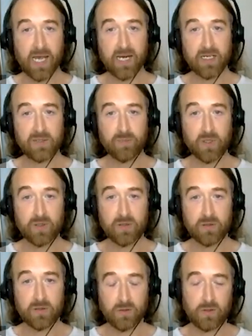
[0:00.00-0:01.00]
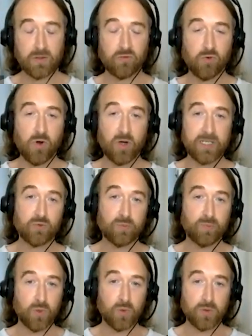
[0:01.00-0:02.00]
experts that could write
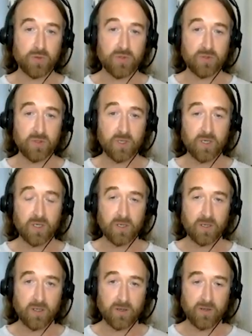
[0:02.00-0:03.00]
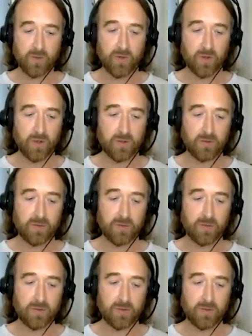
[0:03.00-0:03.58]
reports that,